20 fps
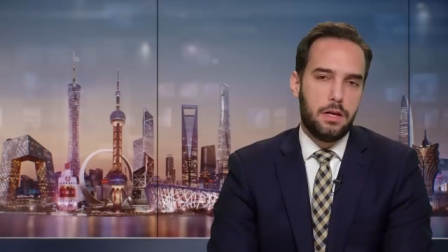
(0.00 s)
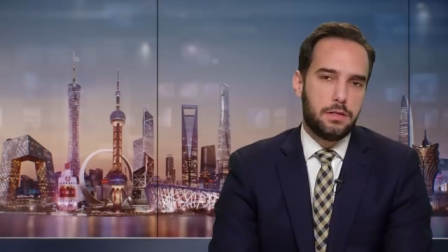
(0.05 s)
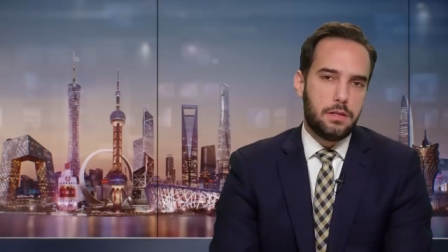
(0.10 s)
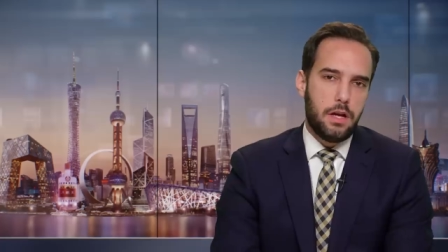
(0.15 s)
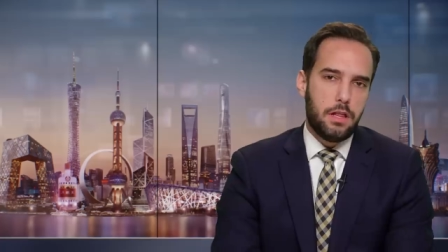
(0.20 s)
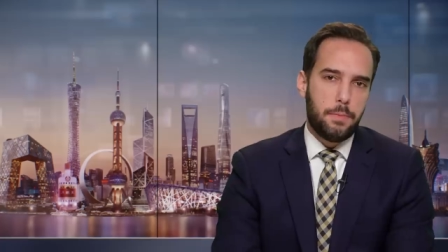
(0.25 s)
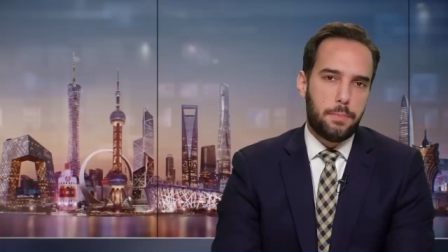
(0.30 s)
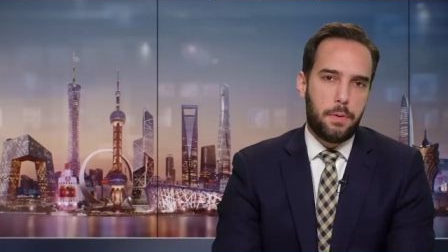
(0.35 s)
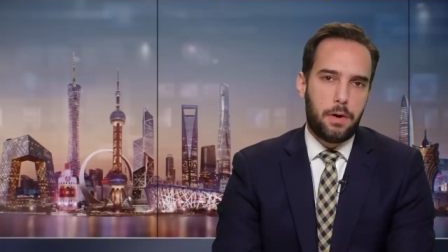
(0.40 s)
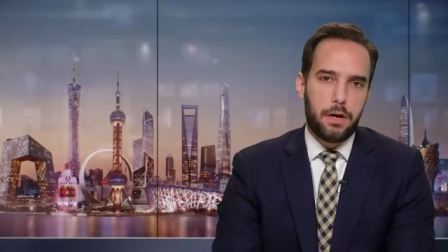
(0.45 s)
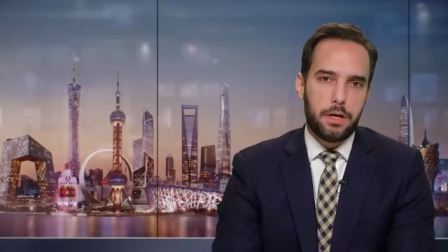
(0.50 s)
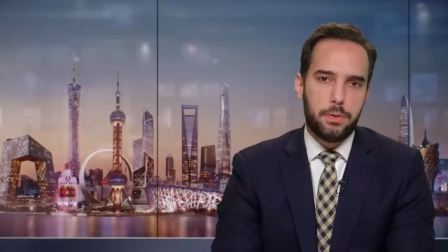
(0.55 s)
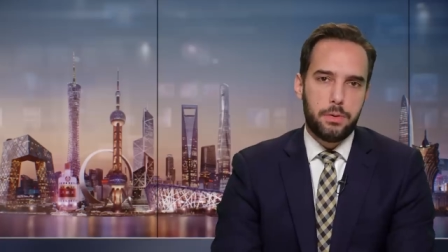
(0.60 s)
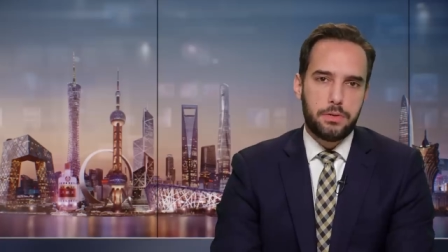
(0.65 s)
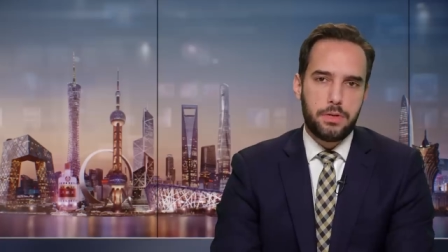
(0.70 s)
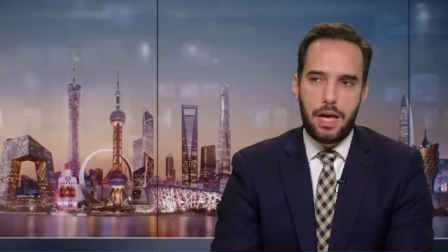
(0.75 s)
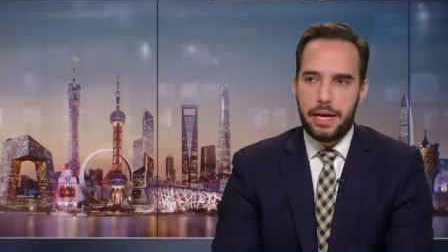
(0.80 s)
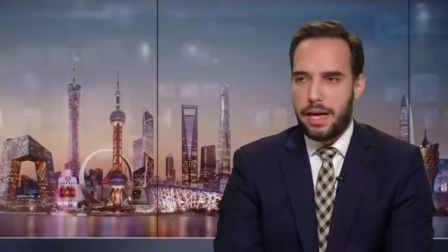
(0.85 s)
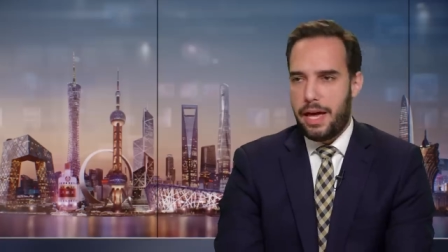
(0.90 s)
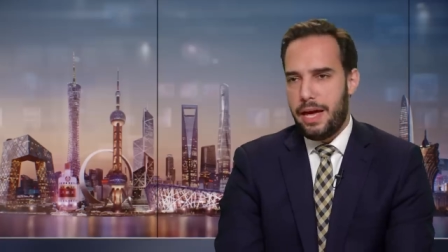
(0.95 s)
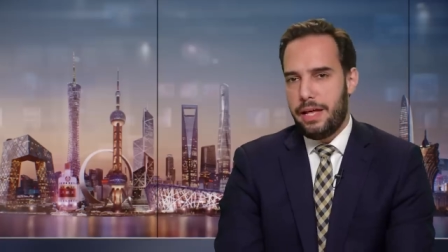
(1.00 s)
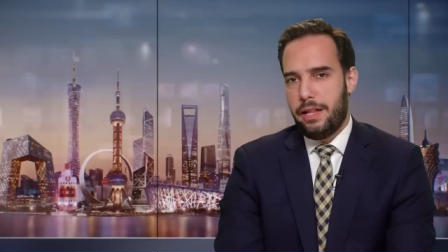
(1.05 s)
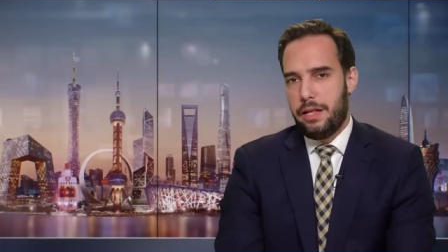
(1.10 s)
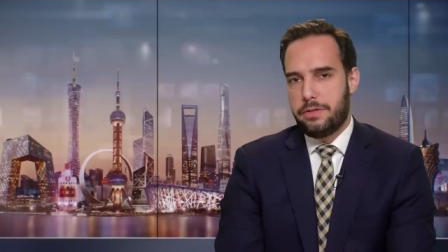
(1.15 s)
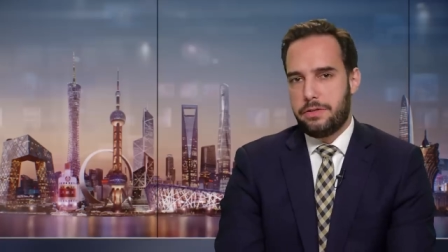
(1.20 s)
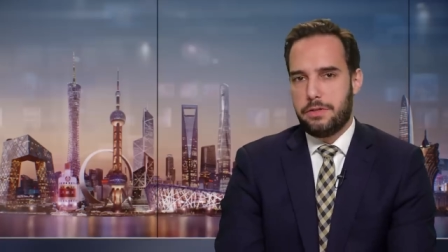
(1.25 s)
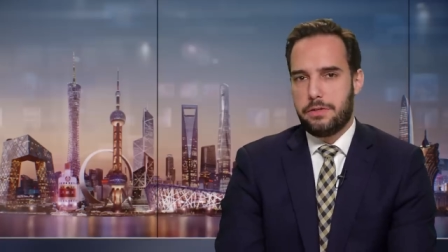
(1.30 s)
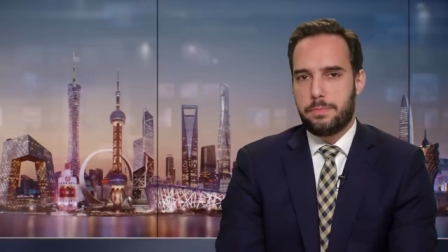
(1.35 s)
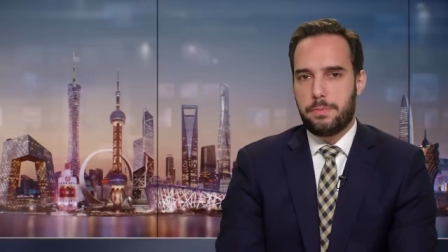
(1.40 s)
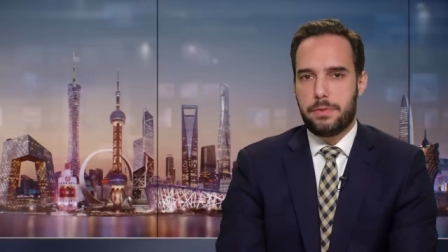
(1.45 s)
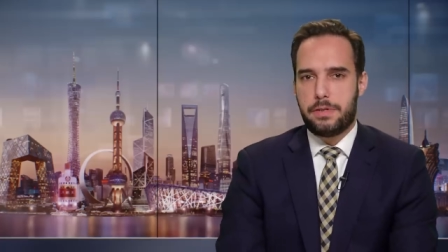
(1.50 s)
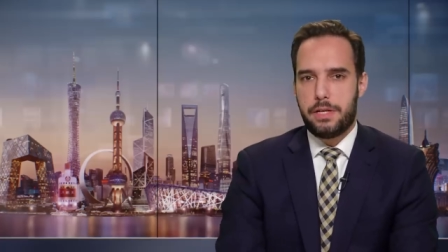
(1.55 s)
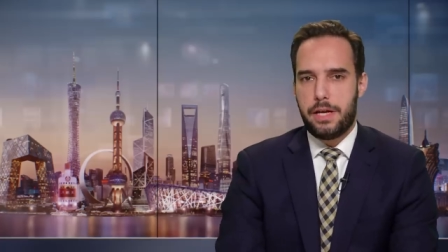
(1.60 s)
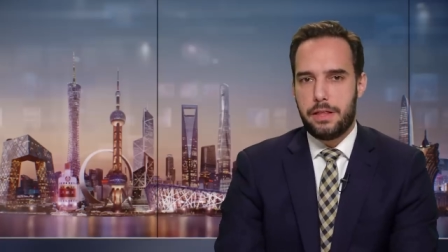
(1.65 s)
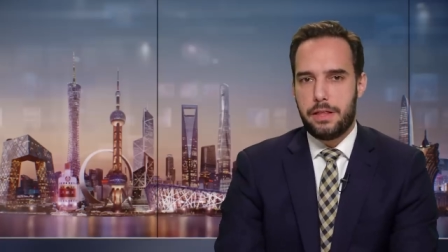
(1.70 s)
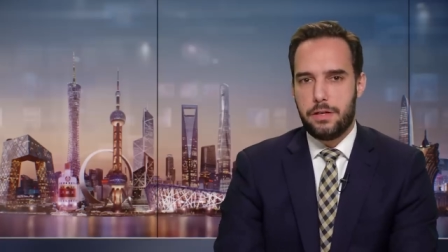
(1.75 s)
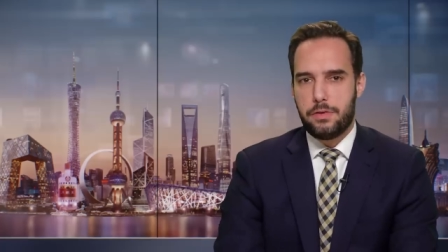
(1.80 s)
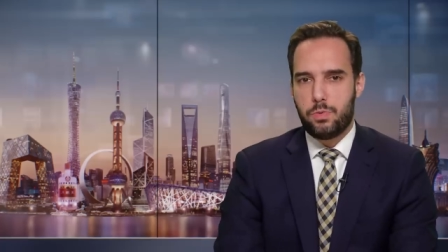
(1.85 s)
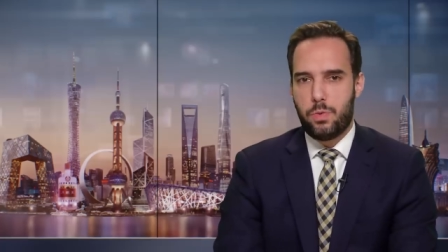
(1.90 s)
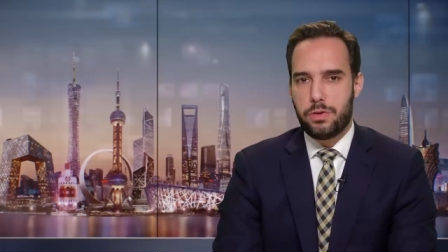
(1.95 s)
So the party was like, hey, let's just
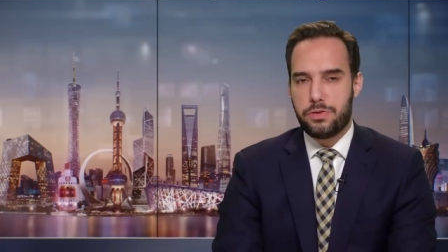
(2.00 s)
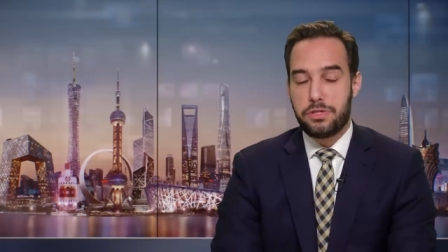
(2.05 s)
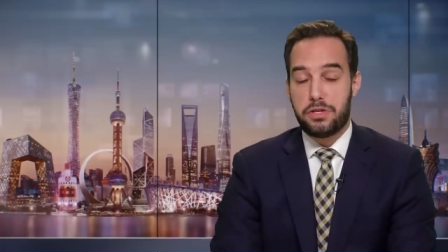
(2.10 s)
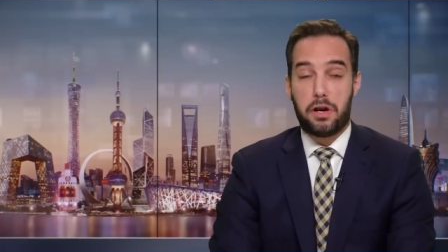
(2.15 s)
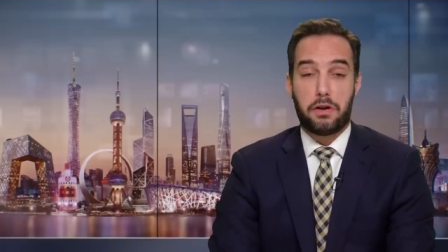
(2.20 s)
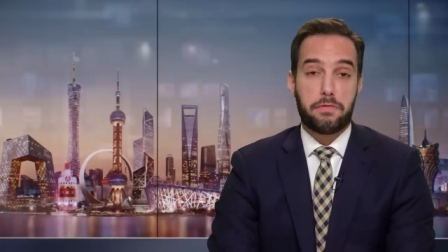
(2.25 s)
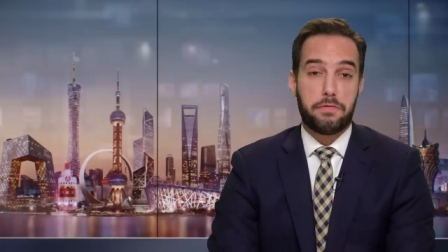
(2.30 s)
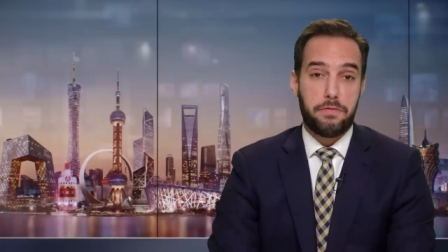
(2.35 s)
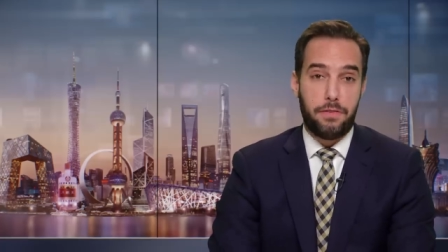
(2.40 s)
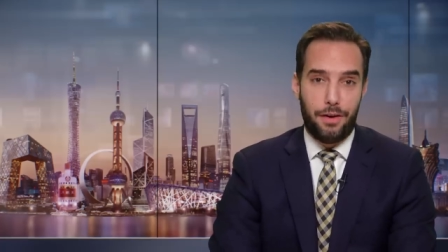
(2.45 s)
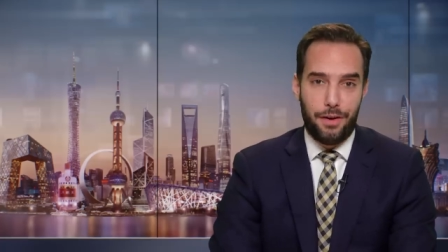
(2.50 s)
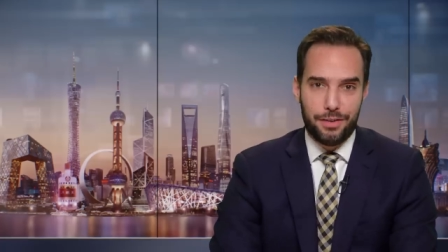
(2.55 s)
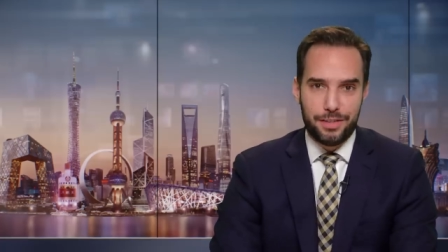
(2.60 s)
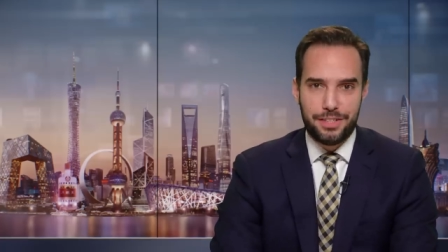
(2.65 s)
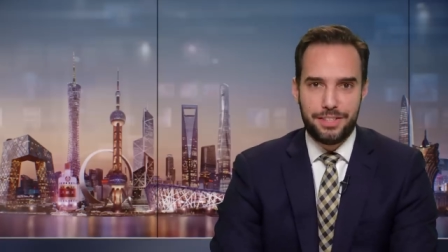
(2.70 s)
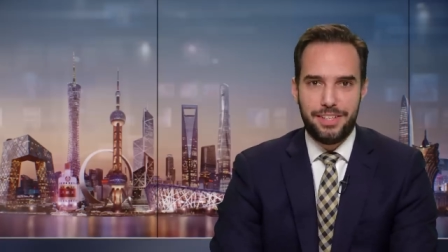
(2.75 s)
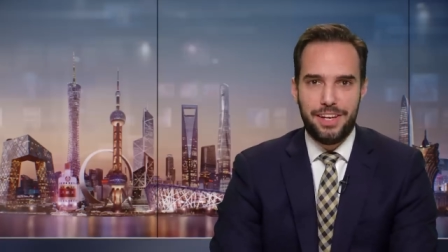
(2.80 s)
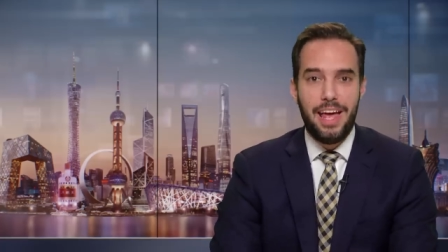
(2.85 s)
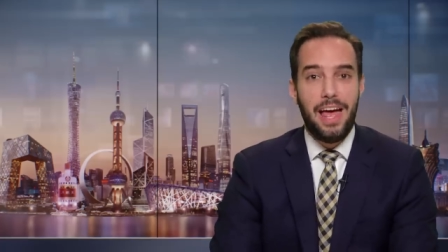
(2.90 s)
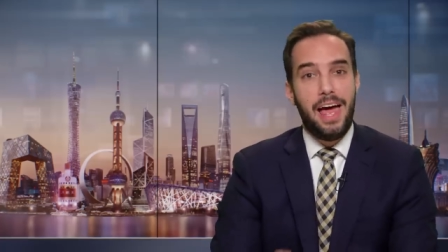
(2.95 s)
pretend this wasn't our fault.